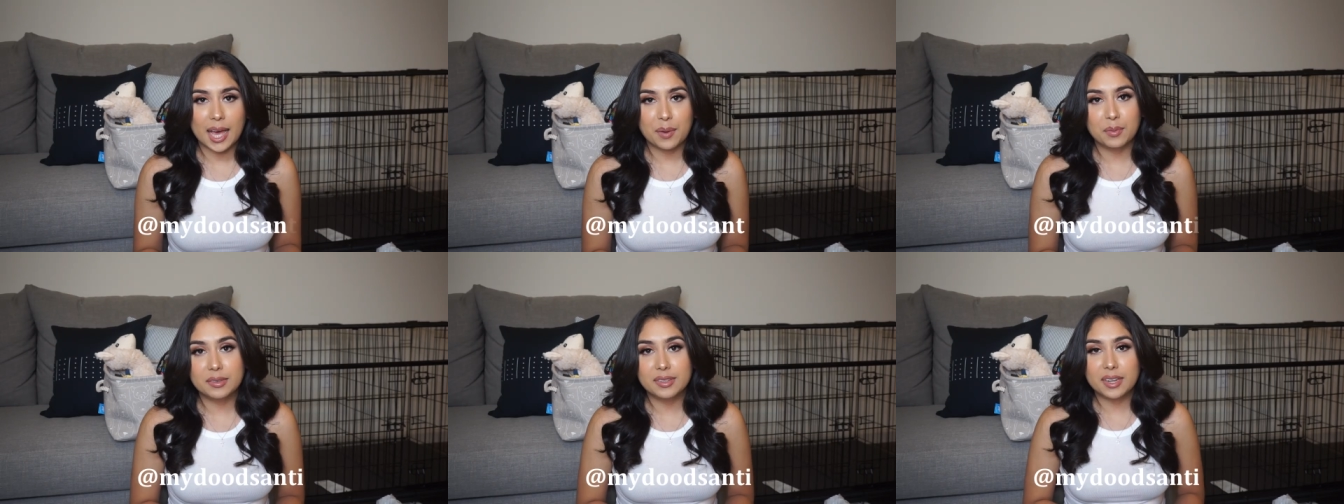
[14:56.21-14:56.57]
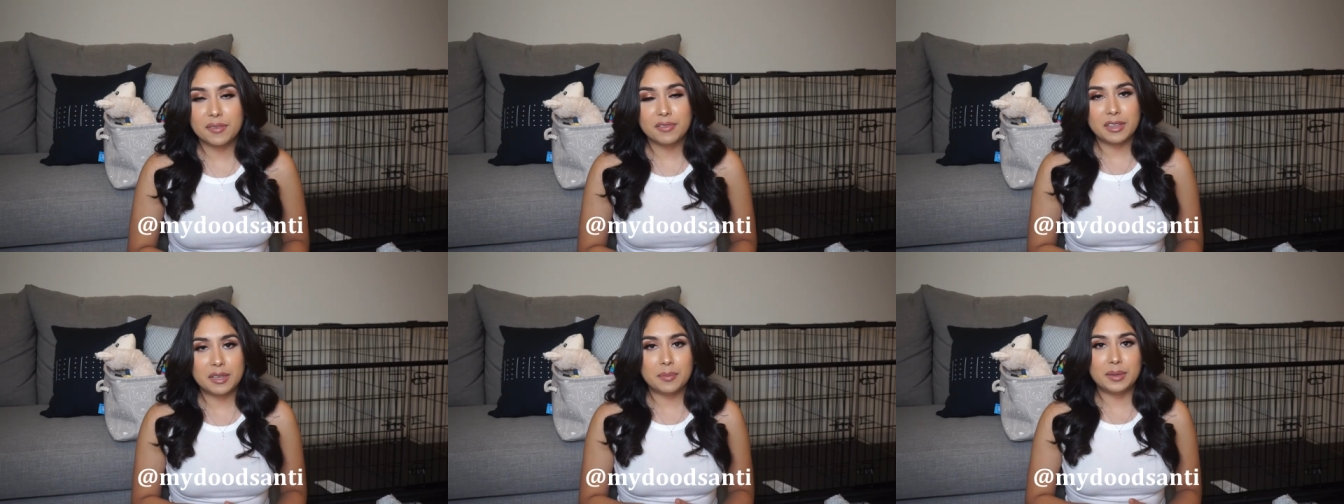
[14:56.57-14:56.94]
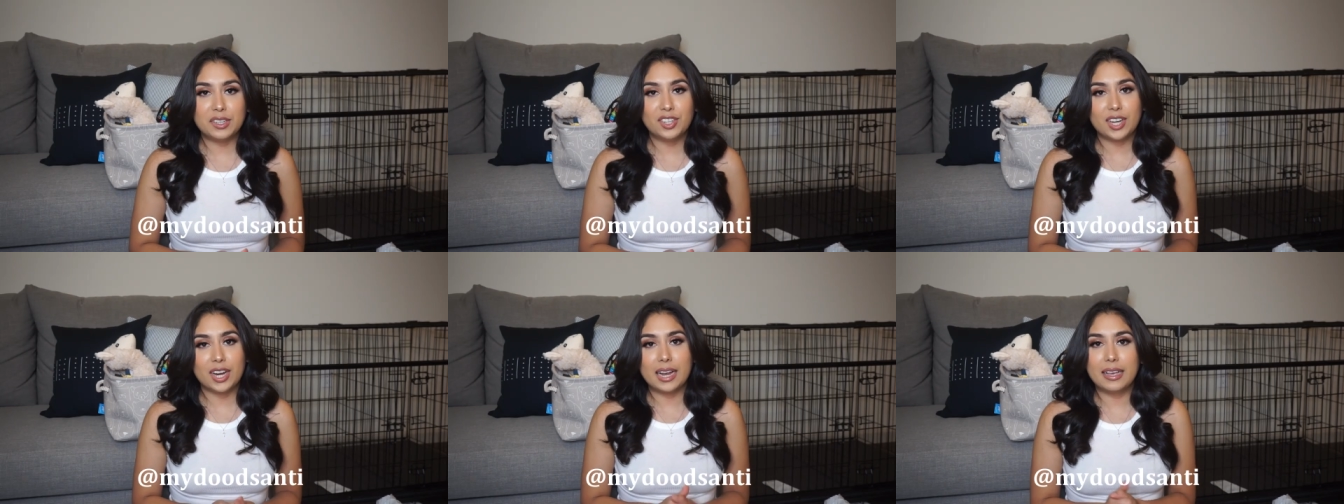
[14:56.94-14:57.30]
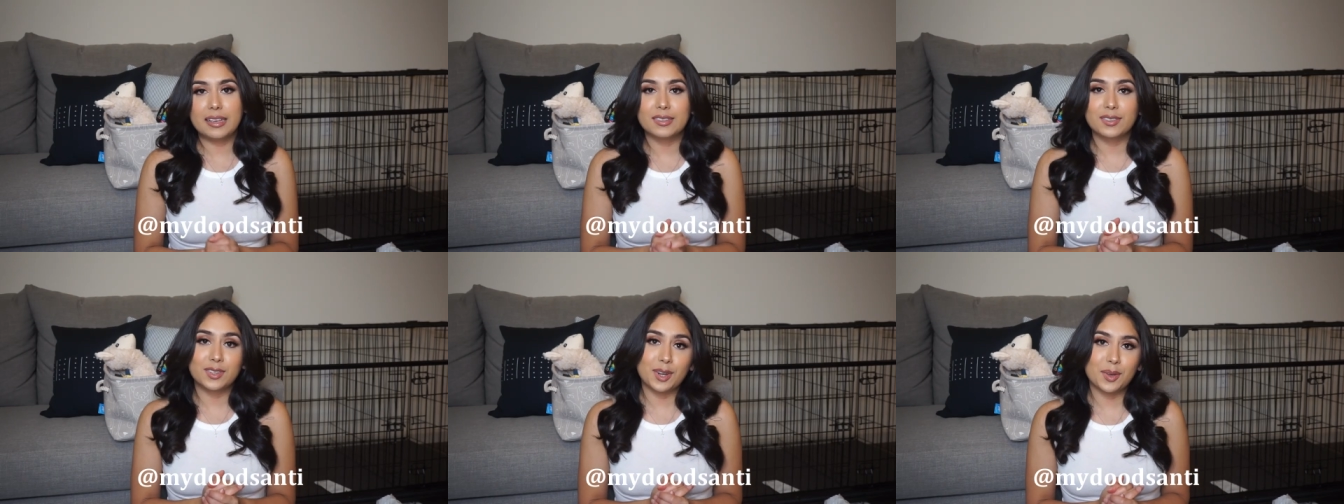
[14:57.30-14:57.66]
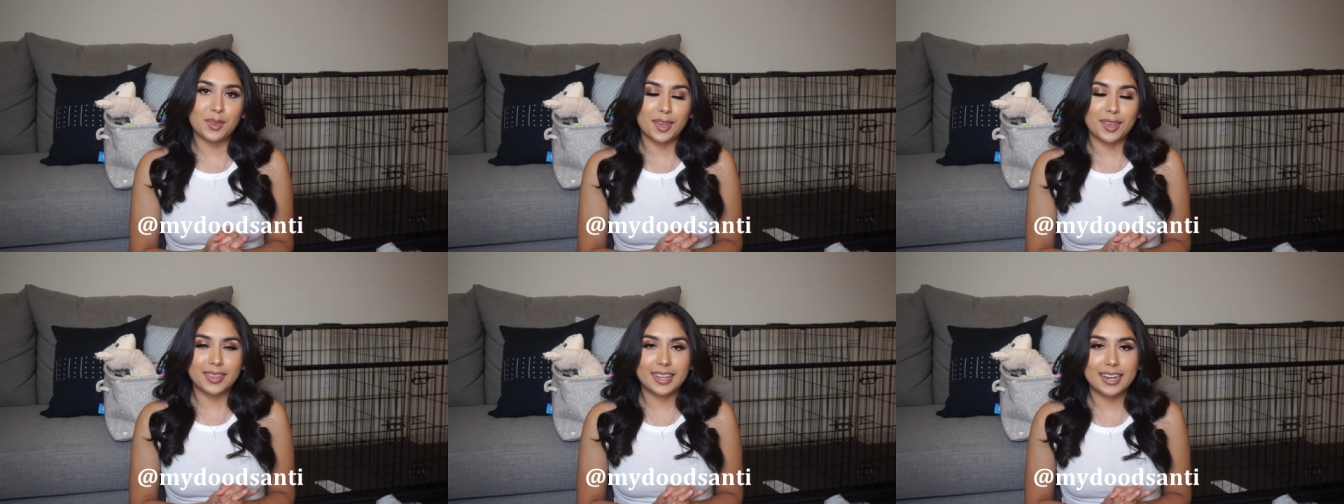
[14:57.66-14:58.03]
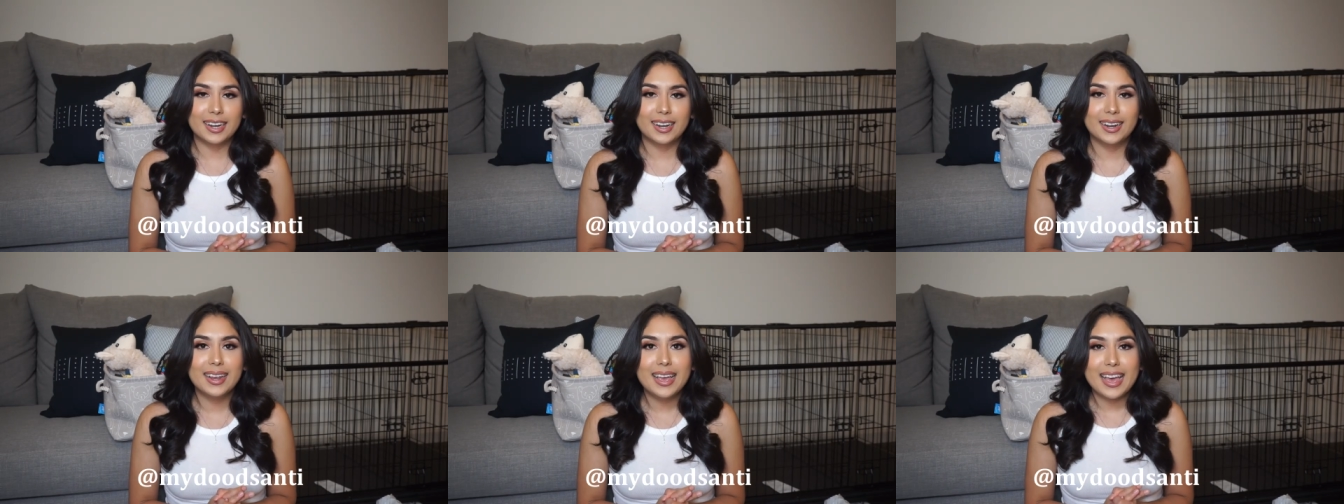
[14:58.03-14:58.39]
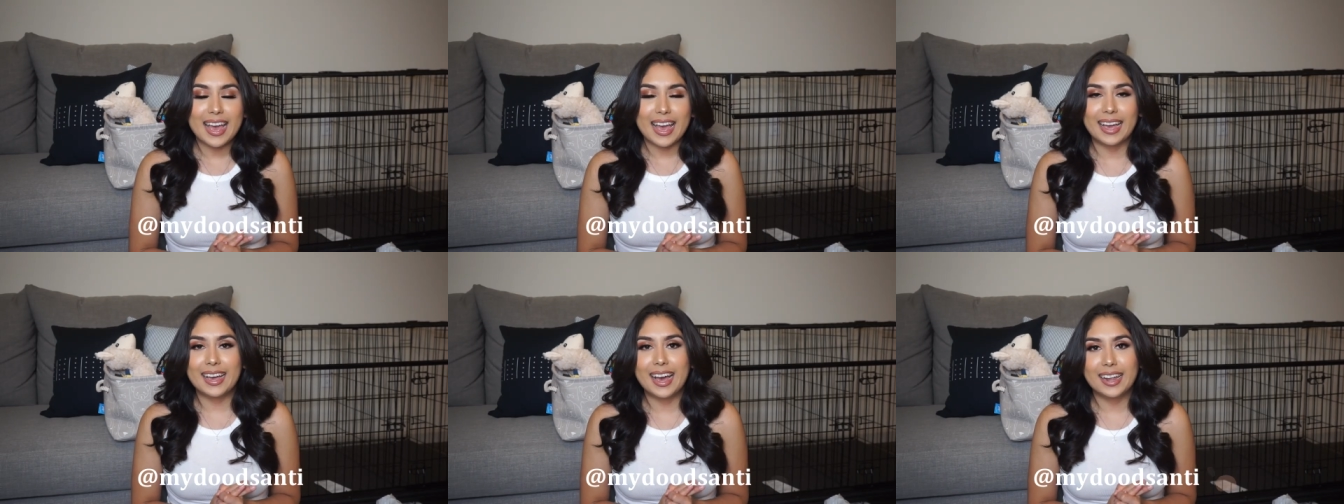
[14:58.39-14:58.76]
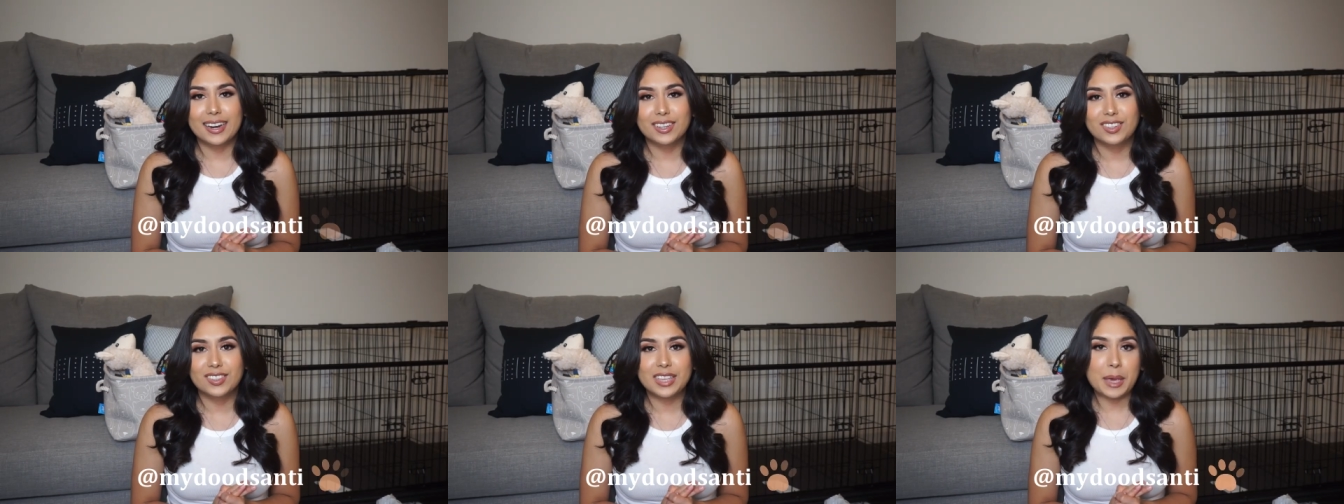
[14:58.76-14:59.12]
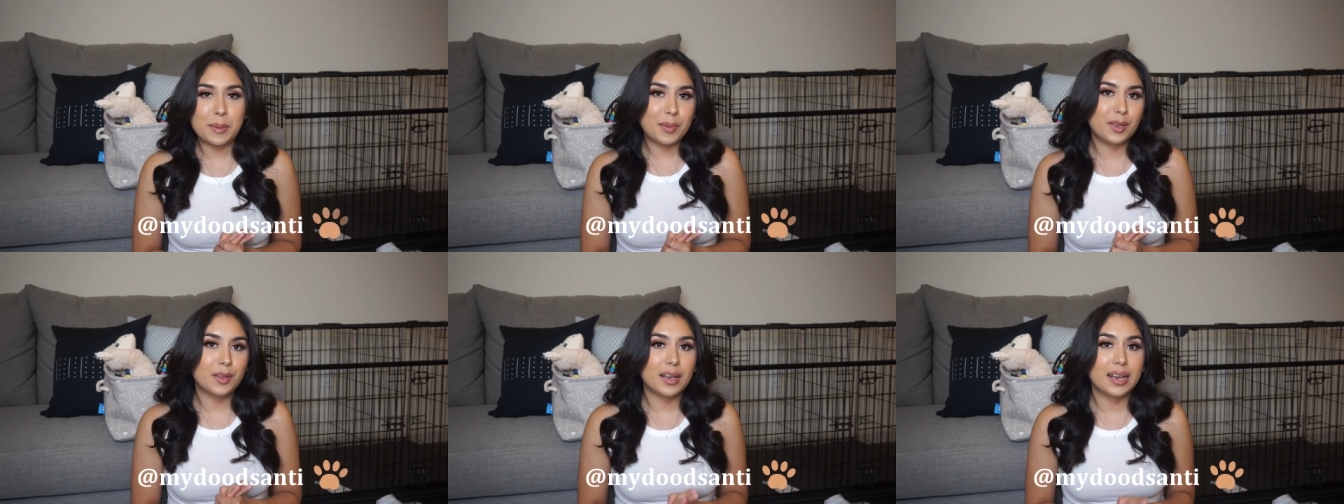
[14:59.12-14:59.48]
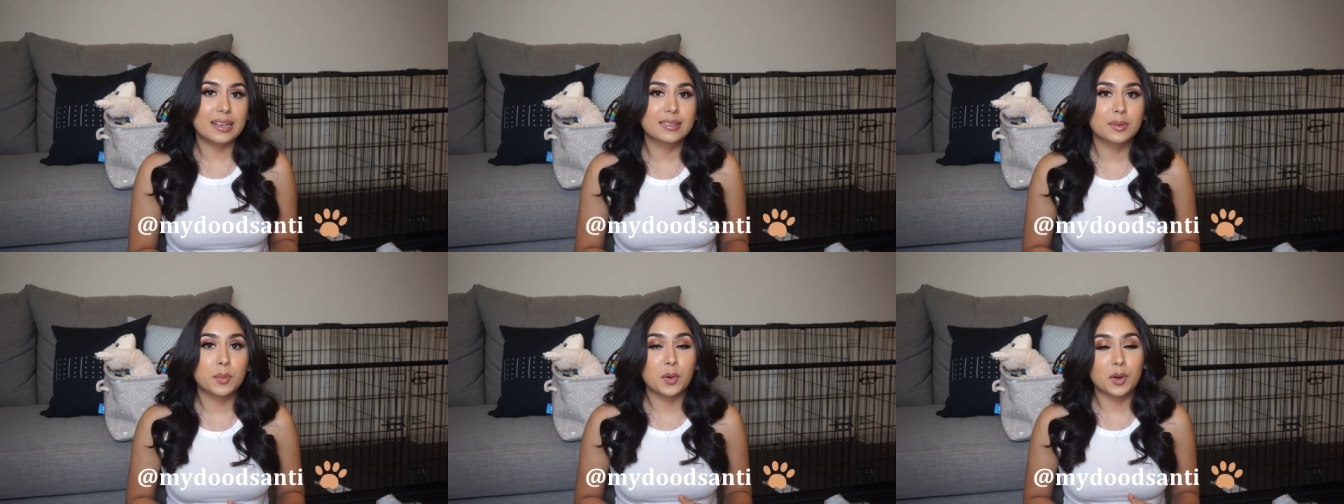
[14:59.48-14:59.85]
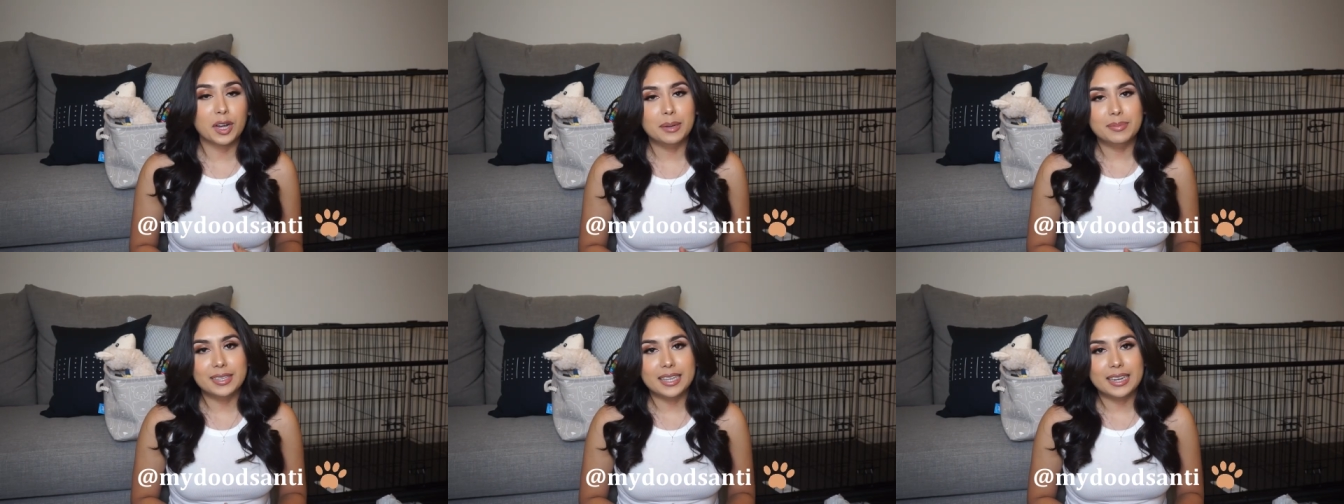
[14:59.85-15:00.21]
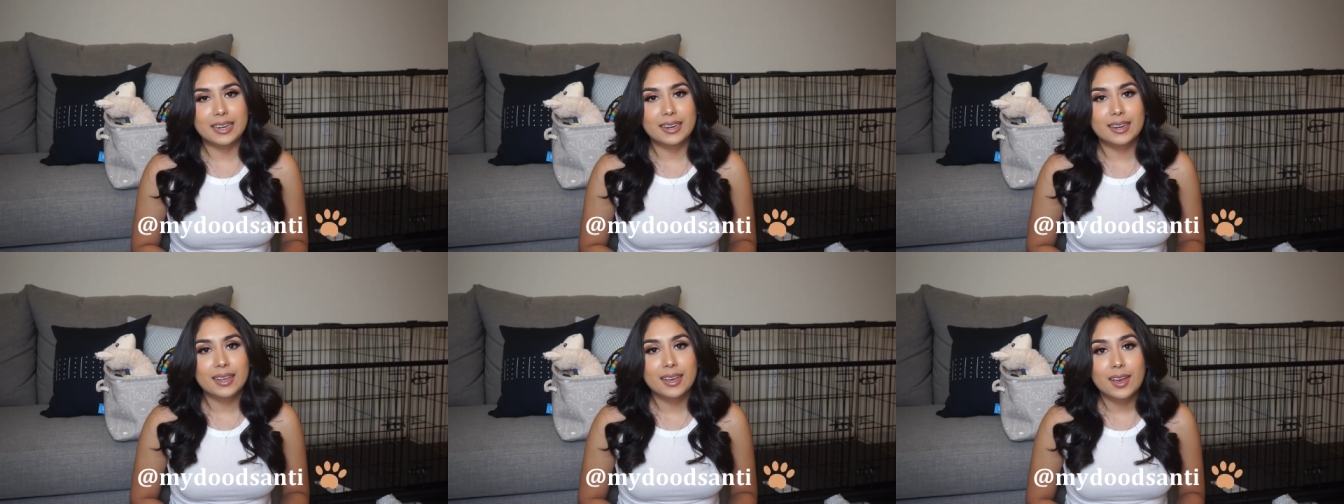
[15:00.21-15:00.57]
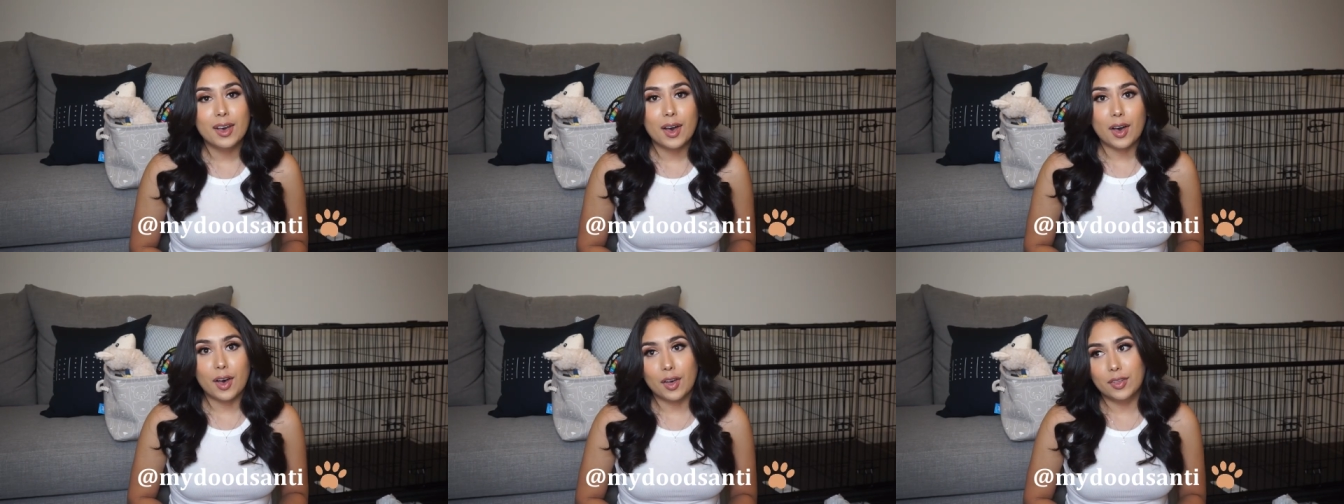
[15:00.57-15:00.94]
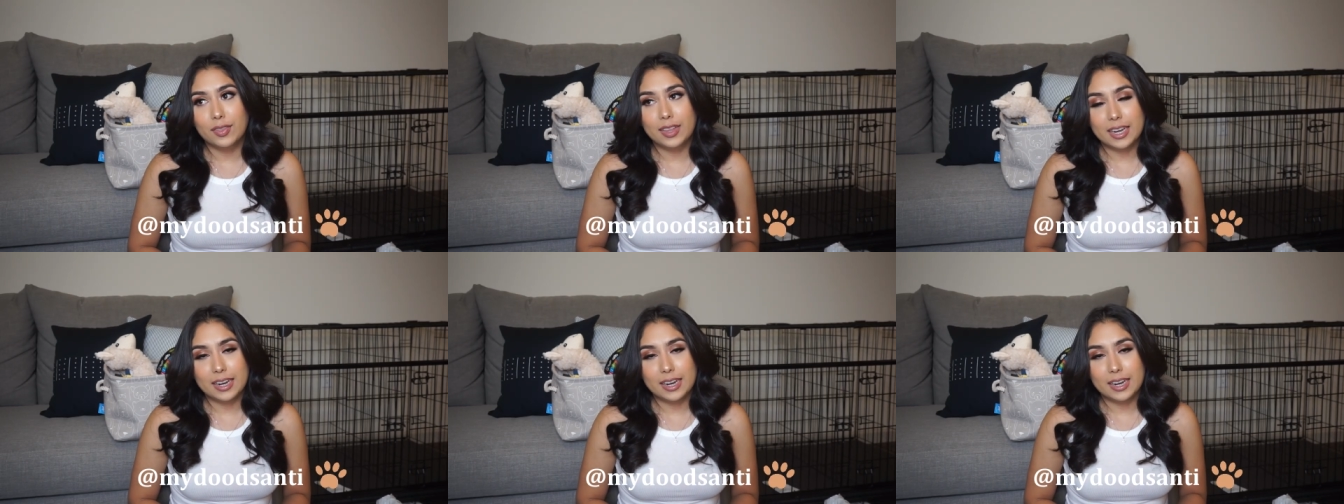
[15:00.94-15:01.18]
I will definitely be sharing his growth on there and kind of just keeping you guys more updated on